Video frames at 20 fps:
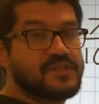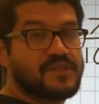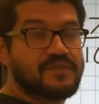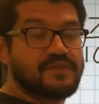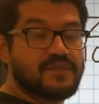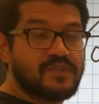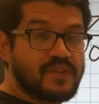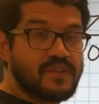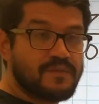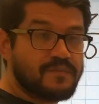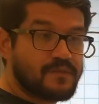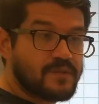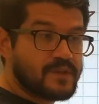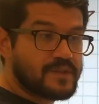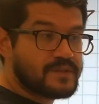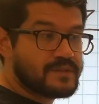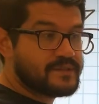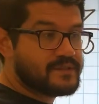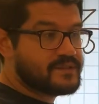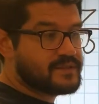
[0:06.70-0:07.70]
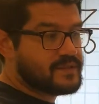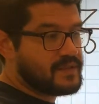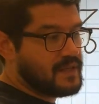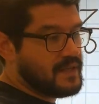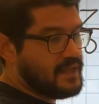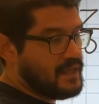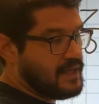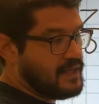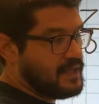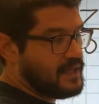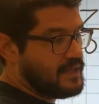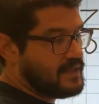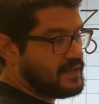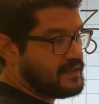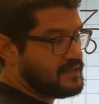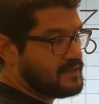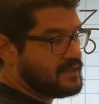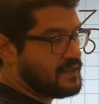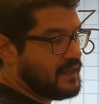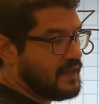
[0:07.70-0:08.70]
of difference,
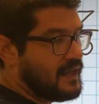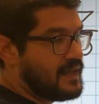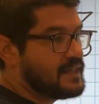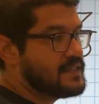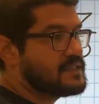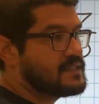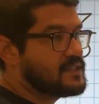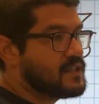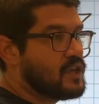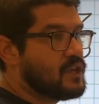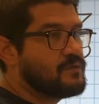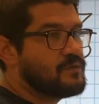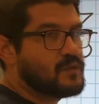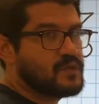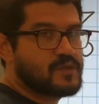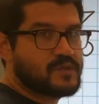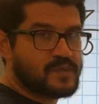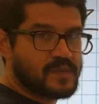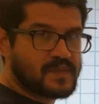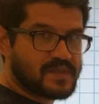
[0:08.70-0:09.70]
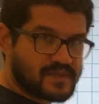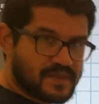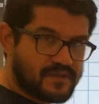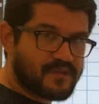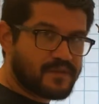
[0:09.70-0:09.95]
and how to solve for a specific